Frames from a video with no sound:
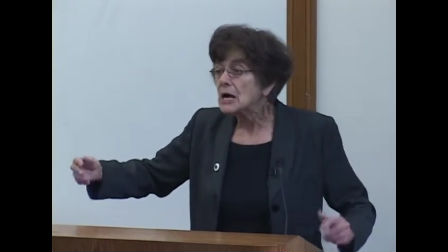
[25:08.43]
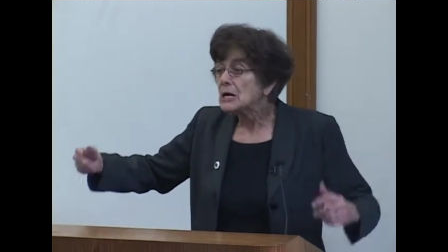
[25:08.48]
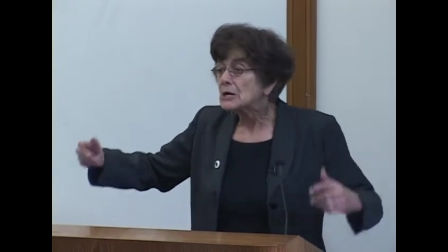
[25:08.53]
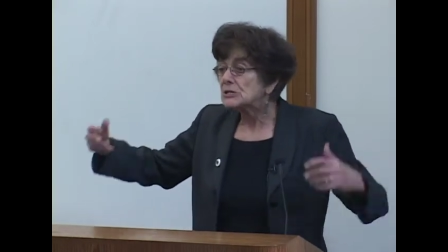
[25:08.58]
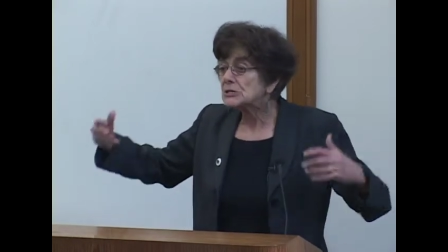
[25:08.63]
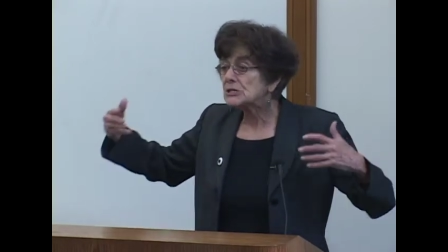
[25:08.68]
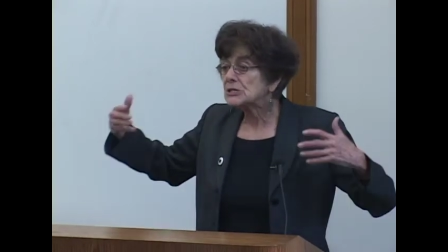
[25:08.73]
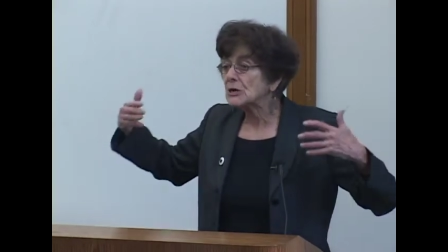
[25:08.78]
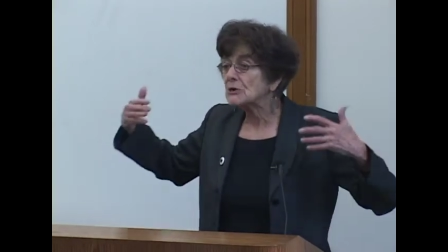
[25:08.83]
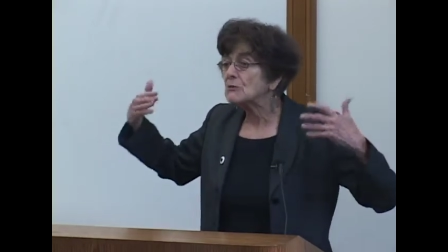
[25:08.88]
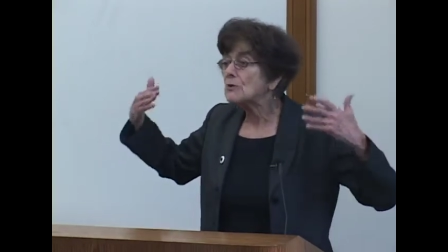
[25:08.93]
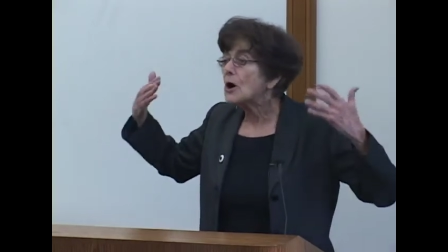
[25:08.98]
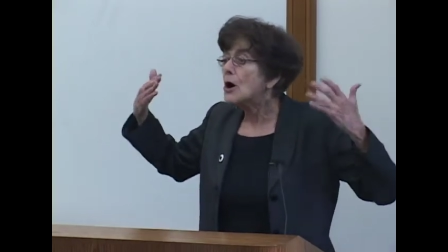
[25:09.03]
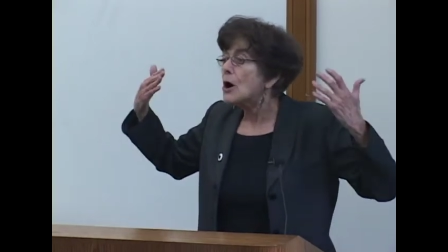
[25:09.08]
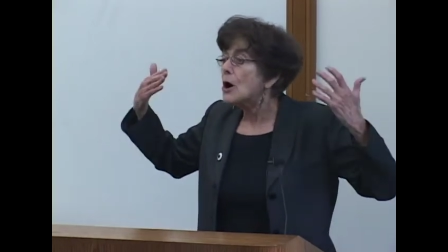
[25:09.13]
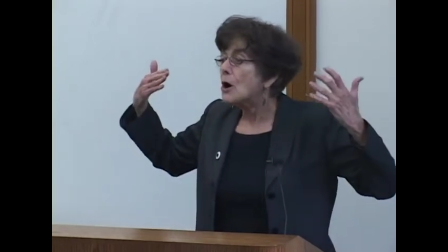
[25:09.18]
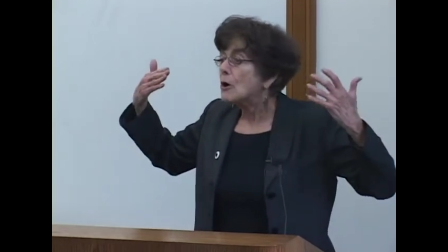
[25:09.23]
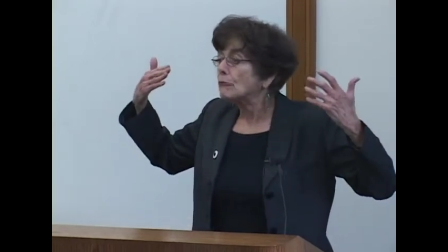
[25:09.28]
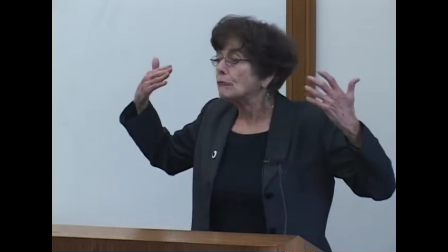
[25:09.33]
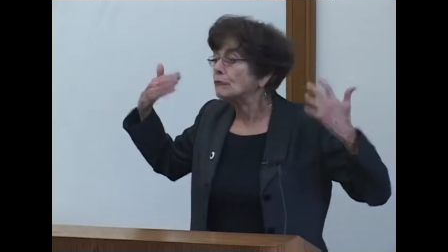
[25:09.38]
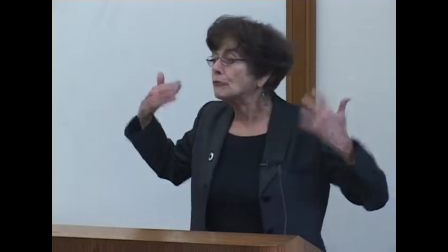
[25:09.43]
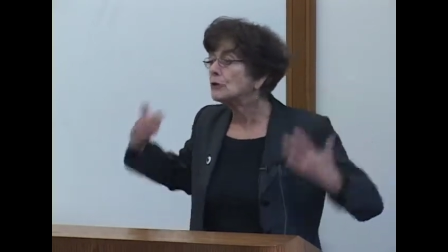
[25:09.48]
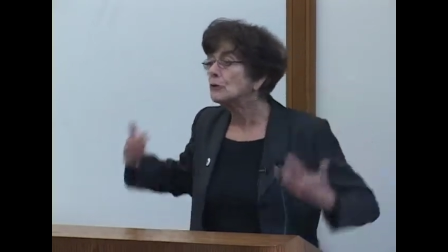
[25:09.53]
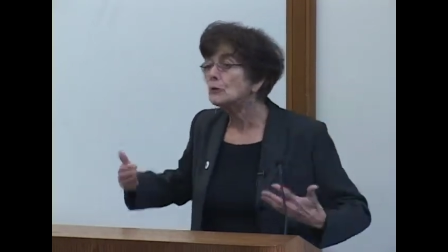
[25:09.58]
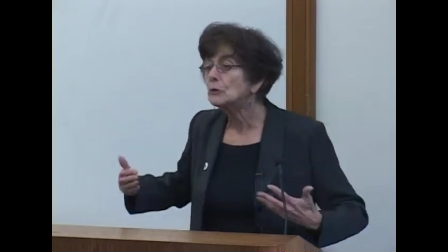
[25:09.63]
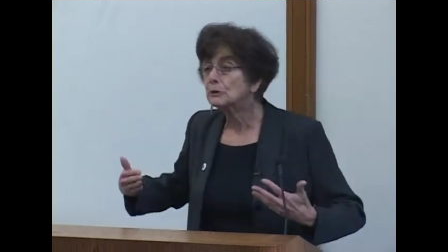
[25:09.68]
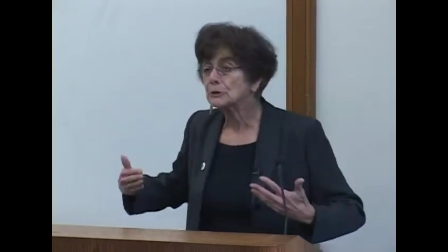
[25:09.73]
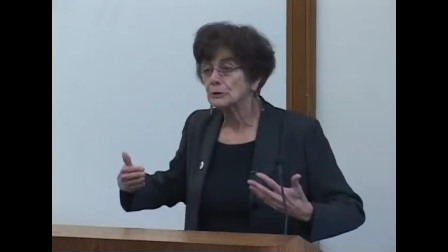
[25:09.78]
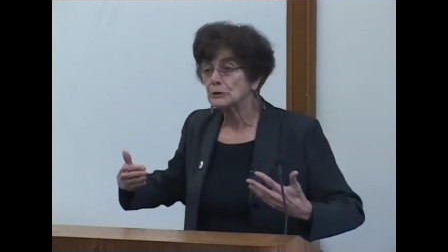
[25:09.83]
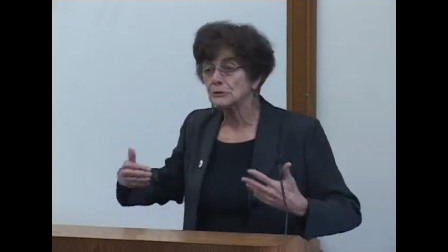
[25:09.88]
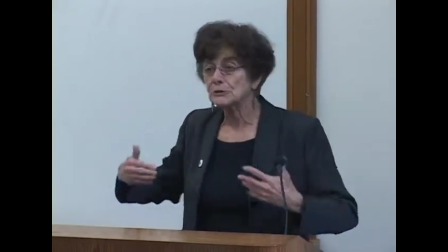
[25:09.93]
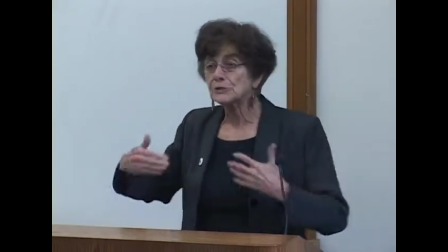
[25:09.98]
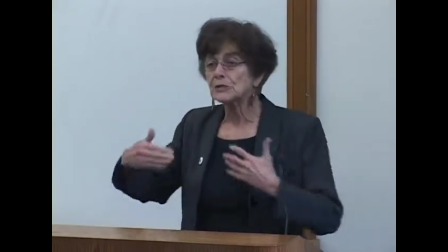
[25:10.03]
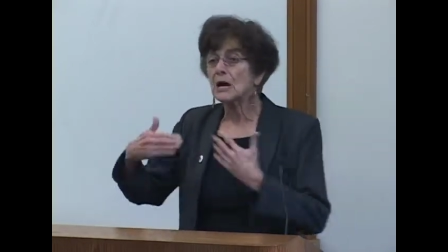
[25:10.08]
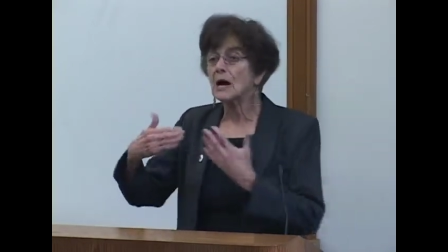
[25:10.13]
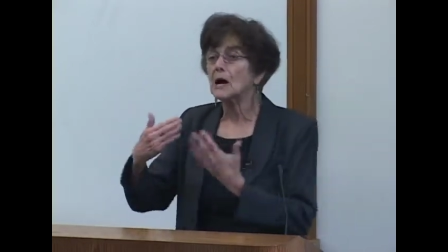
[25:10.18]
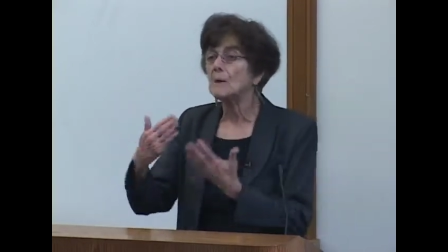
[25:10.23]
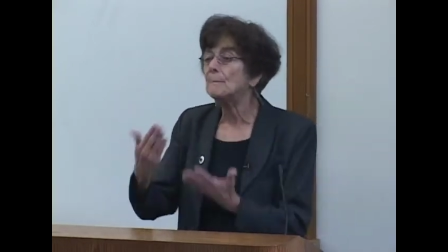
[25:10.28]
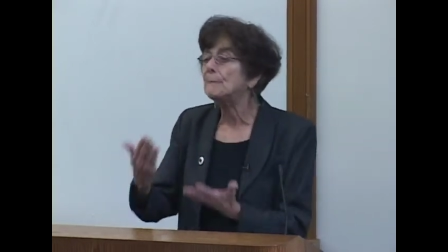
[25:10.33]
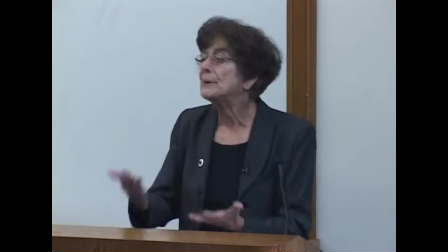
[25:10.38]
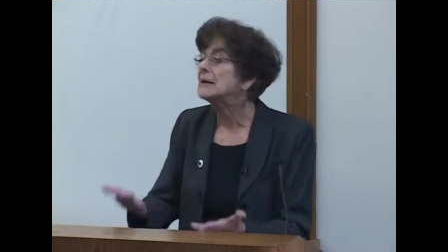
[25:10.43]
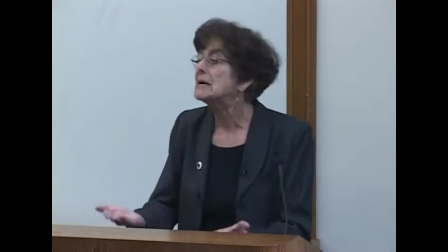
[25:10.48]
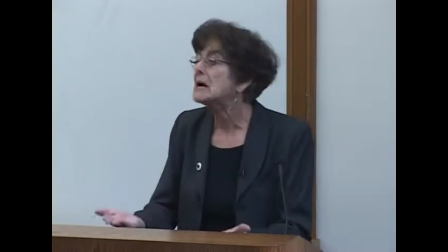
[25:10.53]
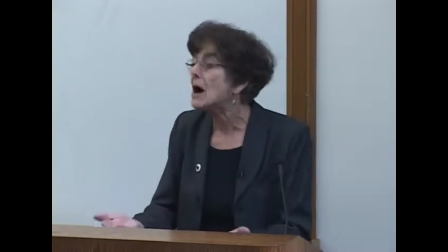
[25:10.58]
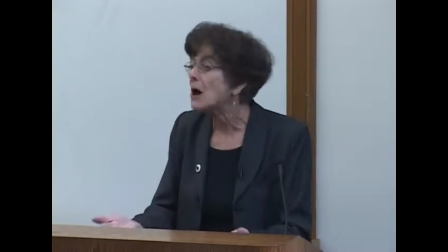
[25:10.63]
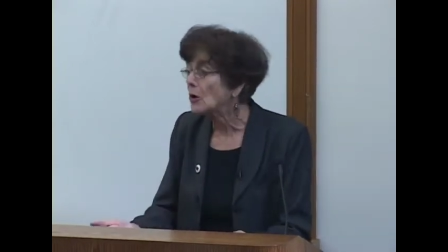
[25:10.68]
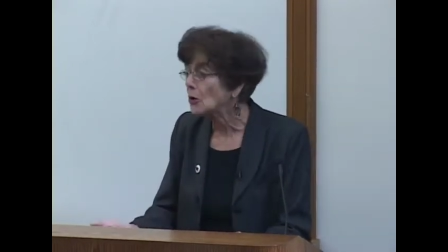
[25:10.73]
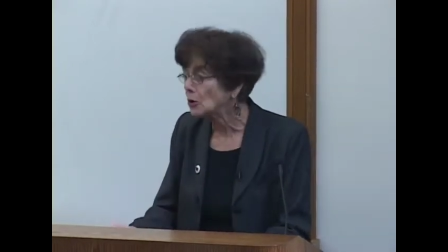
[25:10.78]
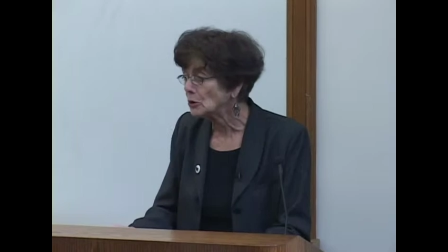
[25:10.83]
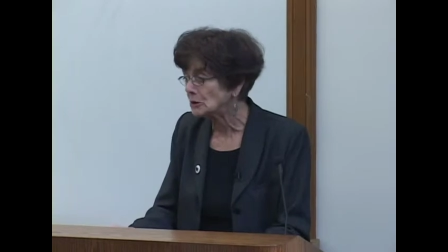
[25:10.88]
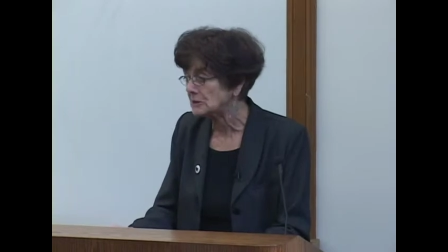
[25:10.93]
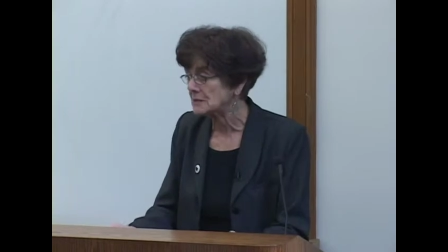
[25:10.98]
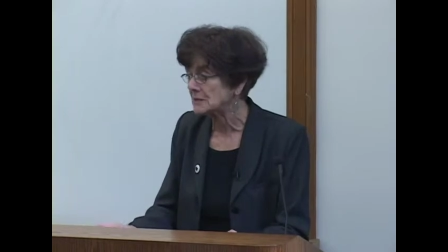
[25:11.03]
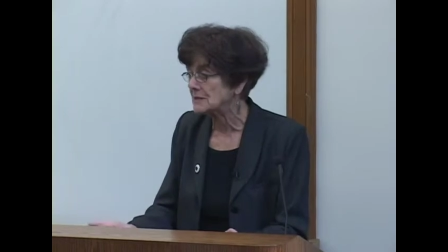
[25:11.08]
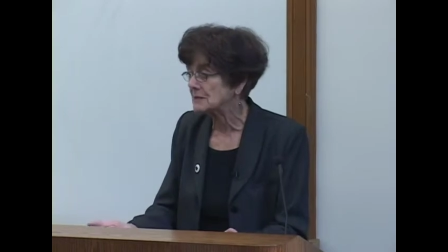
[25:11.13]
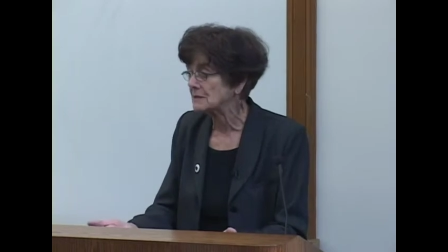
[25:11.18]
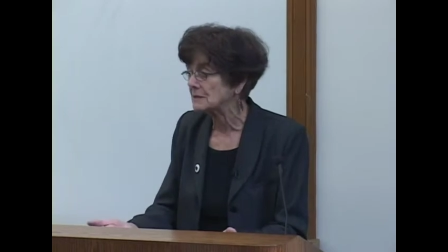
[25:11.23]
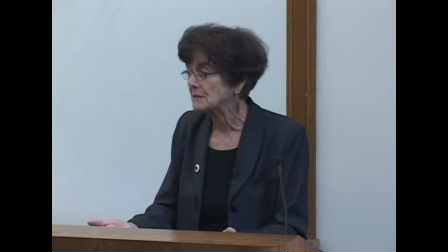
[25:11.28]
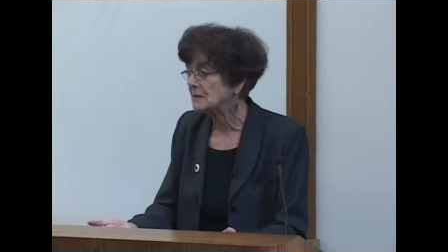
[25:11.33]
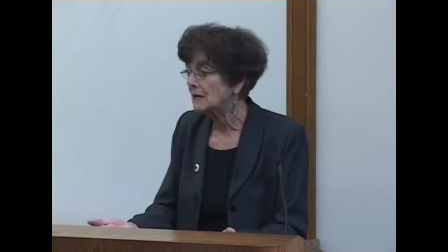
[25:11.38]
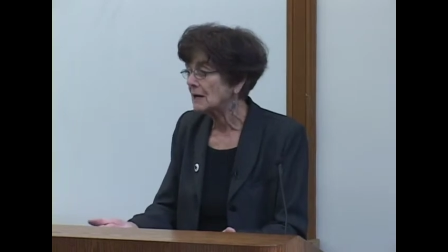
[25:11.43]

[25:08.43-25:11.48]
So rulers are beholden